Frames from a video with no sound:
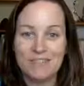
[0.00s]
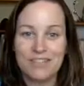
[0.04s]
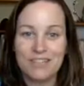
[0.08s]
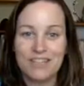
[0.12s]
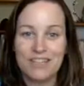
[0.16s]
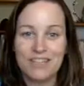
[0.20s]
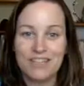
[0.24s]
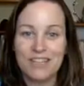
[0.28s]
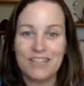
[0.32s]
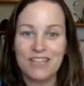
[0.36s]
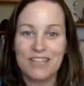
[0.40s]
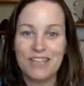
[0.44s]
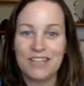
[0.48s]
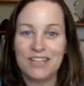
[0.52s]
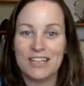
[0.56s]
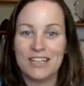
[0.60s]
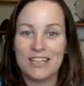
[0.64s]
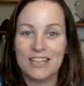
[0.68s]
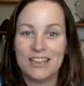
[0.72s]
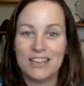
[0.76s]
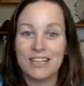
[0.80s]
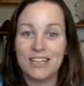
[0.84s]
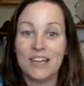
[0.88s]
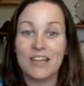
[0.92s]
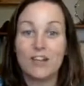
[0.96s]
and creating
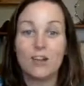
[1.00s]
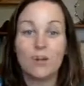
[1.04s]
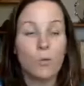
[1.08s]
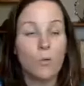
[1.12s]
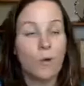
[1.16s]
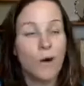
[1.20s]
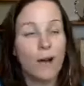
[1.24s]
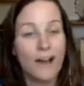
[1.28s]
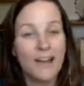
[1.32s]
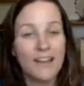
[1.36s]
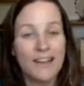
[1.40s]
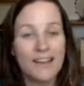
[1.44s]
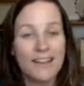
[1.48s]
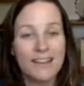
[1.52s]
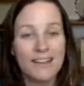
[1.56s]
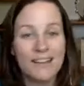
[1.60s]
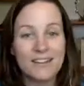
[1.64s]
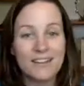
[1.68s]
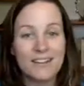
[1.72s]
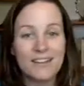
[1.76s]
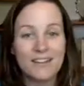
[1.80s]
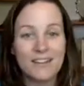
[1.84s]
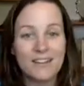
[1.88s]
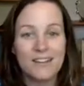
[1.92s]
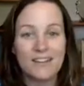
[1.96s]
in that quiet
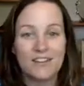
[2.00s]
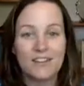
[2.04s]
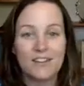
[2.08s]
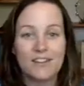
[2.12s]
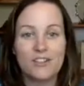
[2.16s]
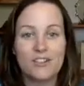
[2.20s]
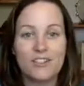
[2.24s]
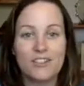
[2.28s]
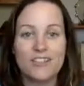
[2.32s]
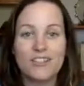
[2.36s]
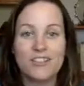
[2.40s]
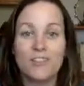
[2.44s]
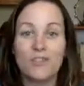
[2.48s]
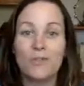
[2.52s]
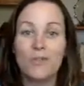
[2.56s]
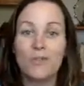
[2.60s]
energy.